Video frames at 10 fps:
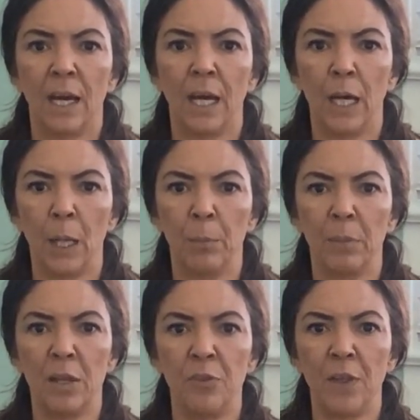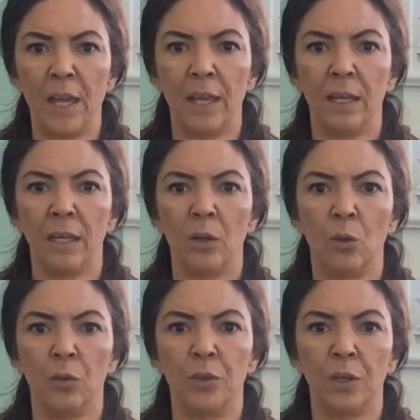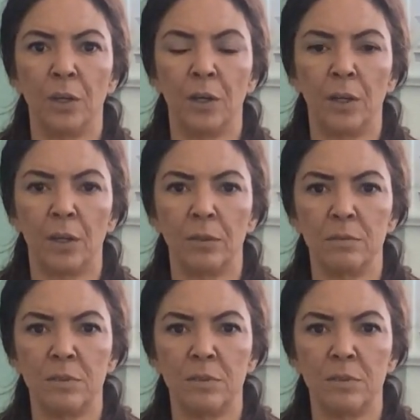then the